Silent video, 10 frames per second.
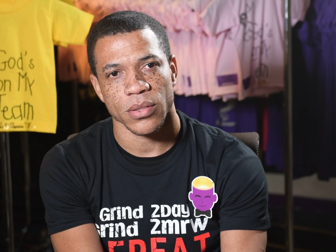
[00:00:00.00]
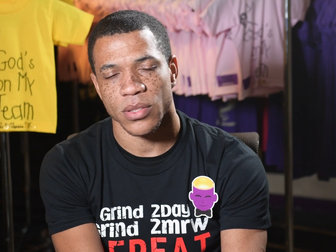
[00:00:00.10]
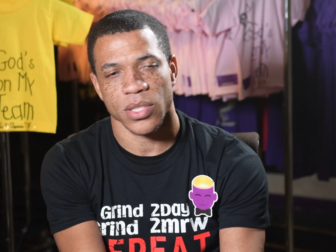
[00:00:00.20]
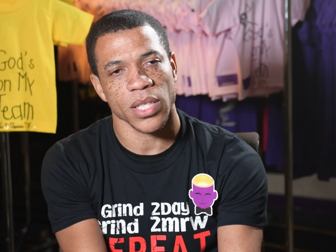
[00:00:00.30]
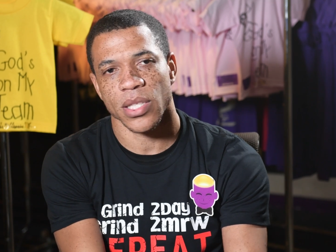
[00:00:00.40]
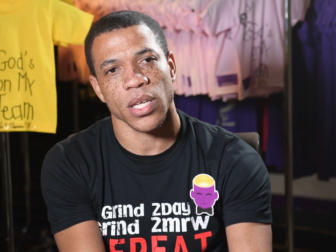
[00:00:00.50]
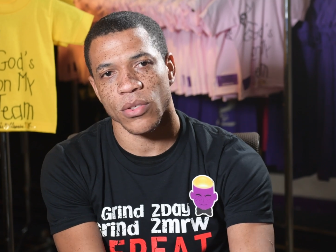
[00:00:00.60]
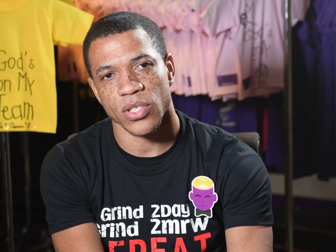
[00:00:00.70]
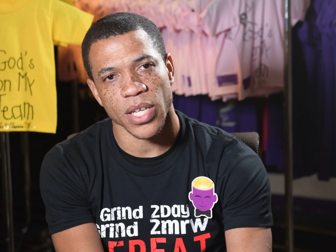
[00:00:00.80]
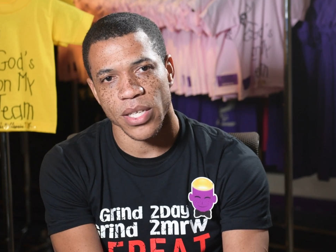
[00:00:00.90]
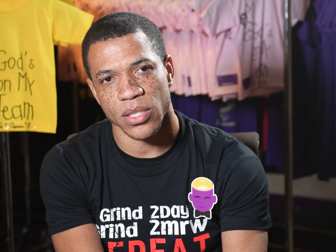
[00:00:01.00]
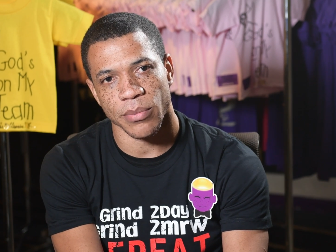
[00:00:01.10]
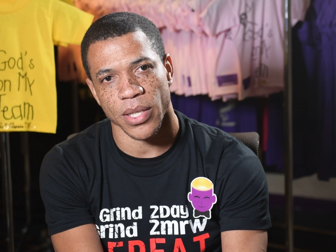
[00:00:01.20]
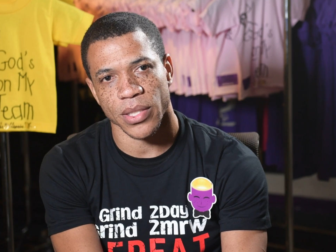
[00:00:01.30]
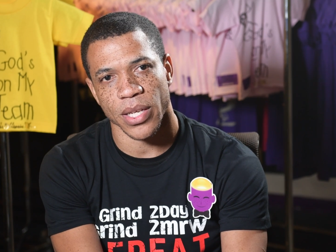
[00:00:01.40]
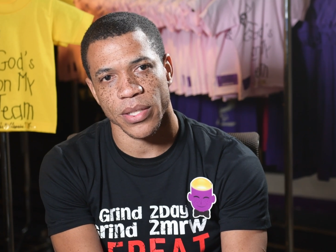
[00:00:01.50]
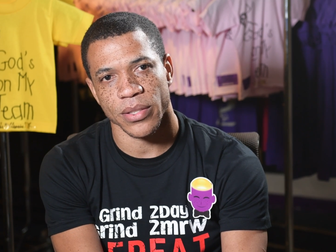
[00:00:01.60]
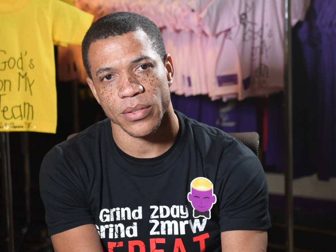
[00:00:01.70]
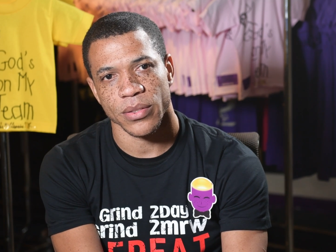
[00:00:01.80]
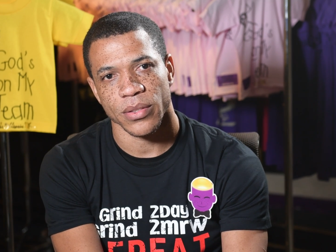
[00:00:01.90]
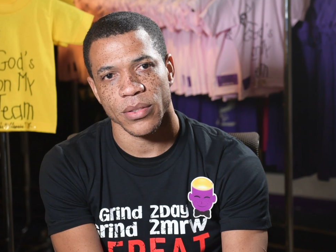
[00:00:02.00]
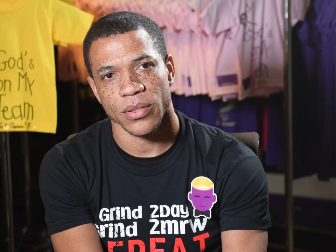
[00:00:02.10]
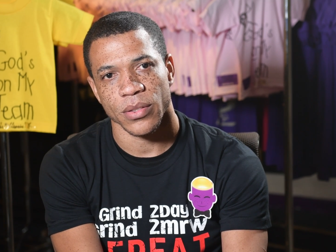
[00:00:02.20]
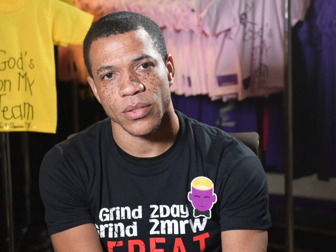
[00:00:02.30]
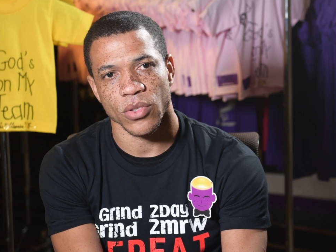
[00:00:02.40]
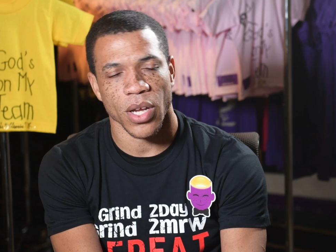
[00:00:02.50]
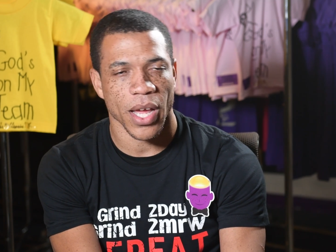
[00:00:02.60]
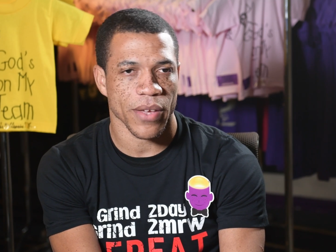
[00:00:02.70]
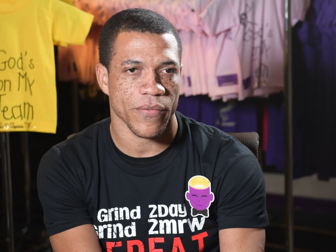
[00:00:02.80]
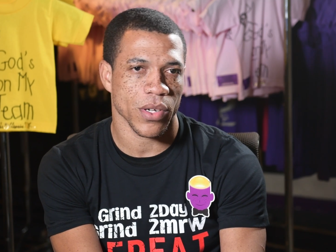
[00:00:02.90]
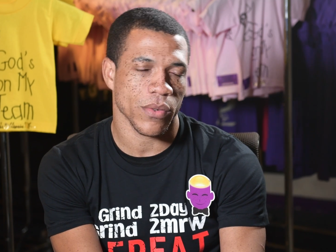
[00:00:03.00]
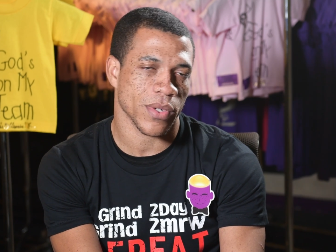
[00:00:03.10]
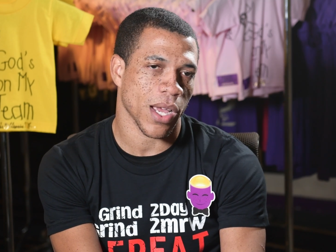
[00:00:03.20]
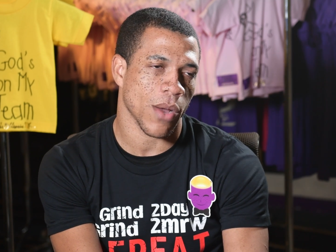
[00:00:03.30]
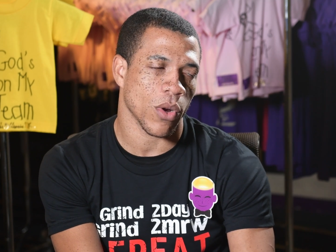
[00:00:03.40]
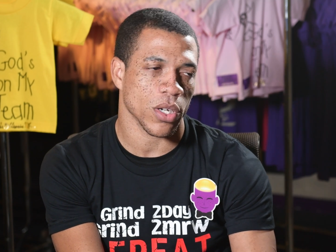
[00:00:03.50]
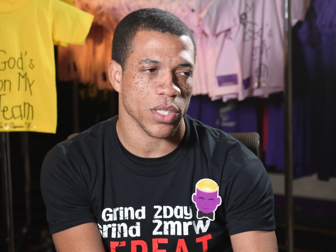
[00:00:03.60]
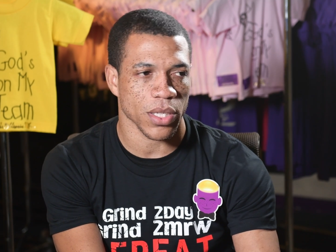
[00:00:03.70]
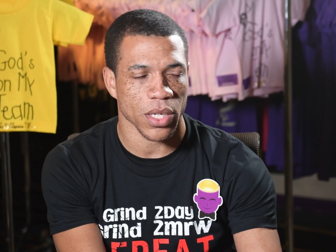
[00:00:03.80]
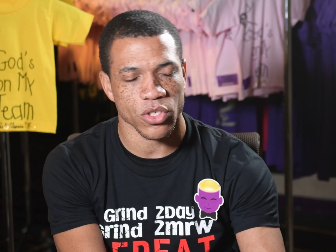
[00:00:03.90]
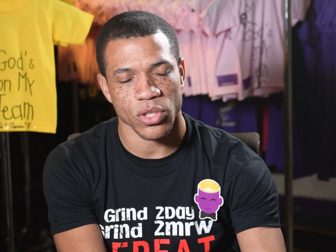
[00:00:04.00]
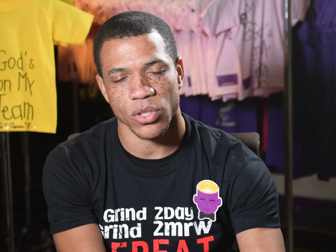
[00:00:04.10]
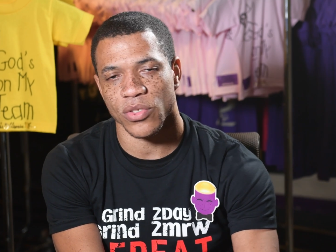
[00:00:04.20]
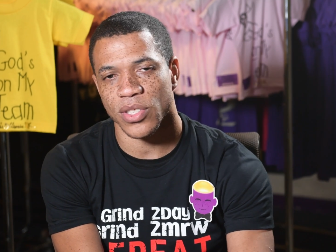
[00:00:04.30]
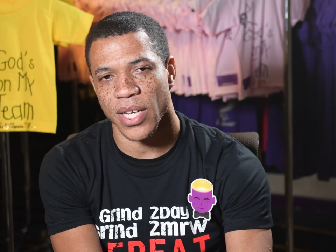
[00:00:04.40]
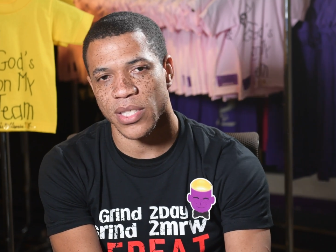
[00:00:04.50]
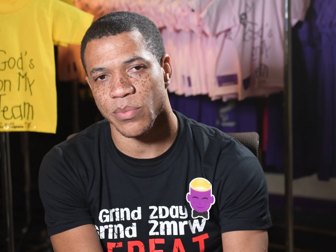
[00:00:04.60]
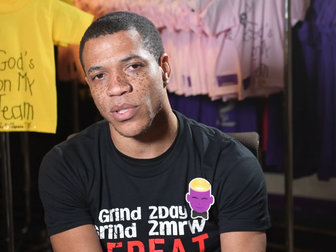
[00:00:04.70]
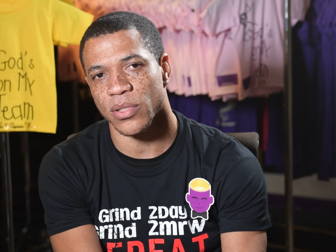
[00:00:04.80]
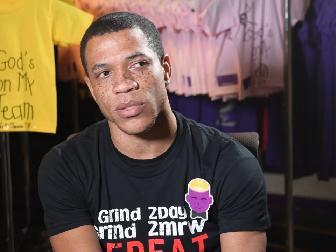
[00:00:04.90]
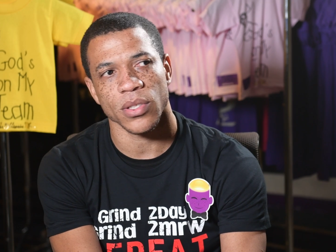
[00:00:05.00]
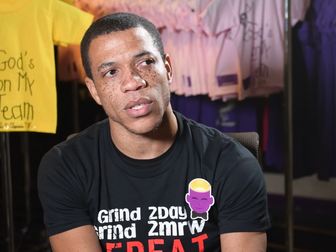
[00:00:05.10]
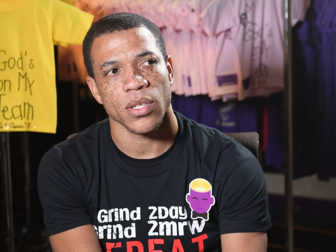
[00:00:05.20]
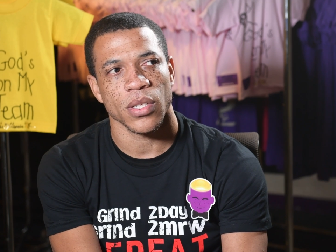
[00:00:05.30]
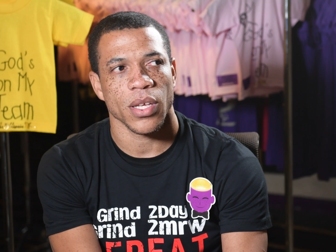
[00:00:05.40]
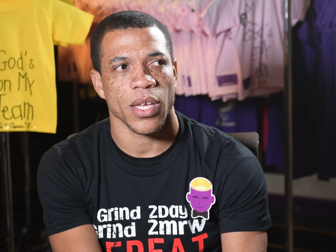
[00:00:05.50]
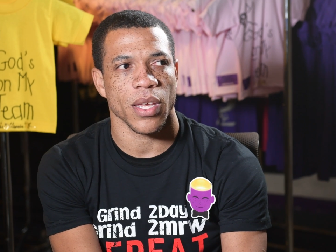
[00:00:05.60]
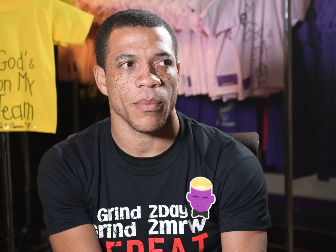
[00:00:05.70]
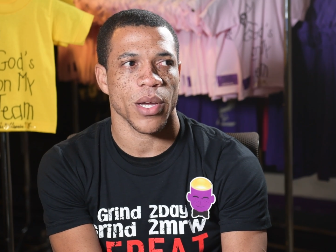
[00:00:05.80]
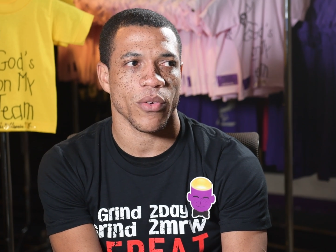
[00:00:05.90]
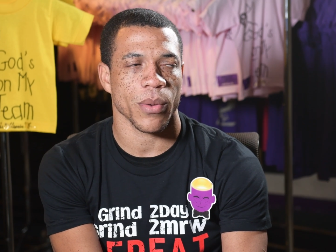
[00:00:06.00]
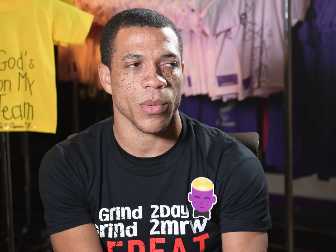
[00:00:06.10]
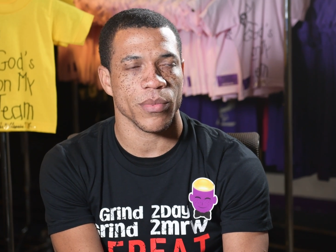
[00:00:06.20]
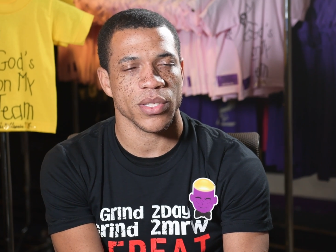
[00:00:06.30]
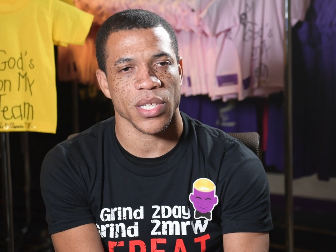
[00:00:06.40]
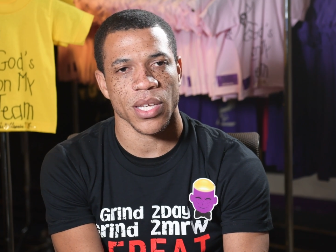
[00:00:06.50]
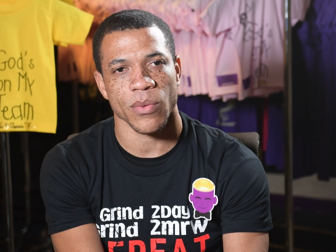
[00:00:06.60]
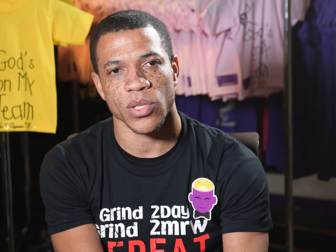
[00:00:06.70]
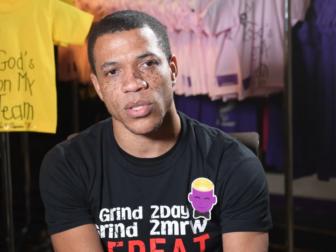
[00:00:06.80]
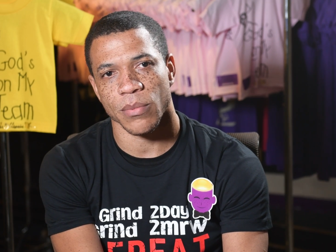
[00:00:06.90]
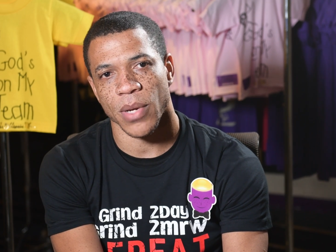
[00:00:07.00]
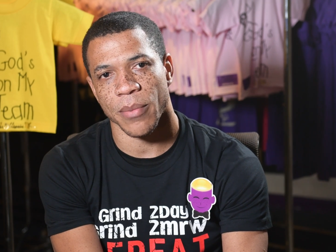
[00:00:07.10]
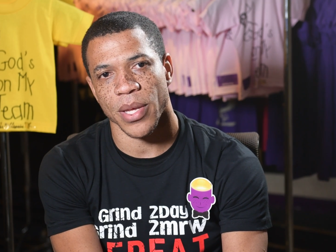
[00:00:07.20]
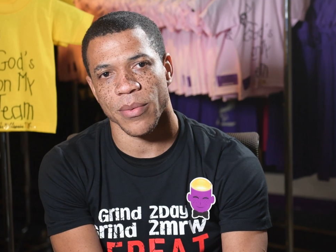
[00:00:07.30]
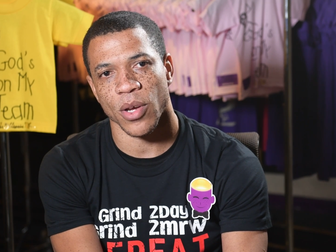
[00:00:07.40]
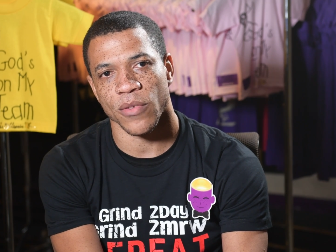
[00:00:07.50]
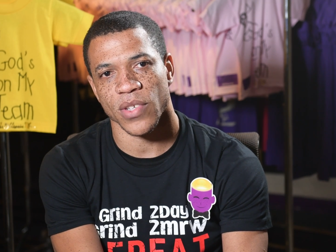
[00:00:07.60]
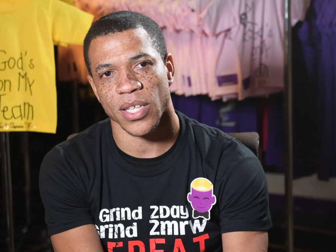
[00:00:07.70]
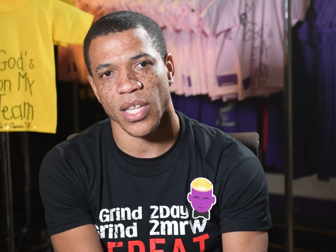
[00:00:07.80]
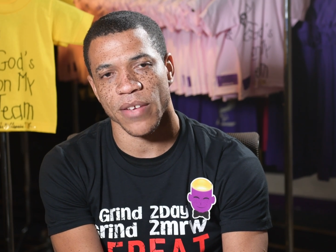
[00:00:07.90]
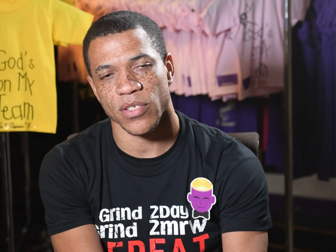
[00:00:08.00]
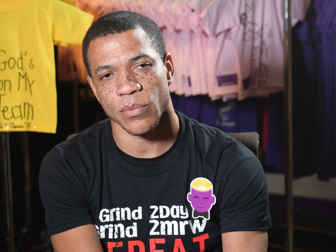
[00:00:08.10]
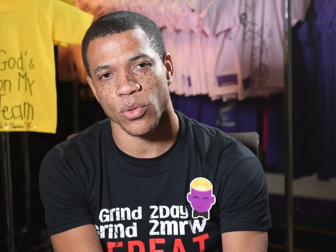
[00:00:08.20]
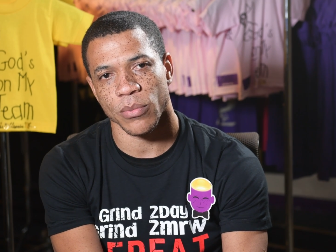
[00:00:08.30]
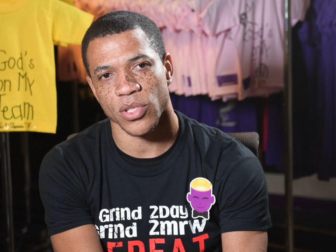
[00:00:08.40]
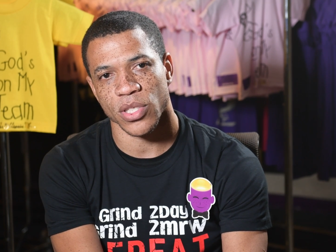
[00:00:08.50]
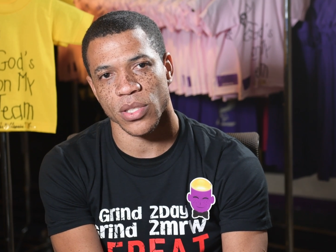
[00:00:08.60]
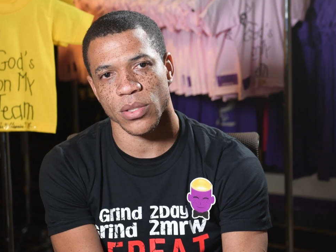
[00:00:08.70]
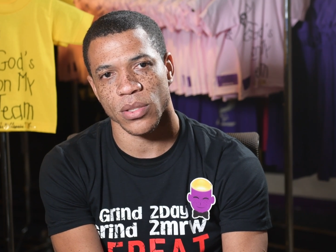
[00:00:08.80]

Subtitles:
There's nothing gonna change about that. You know how it felt when I walked in a children's hospital and my grandmama said we took my baby off that life support machine?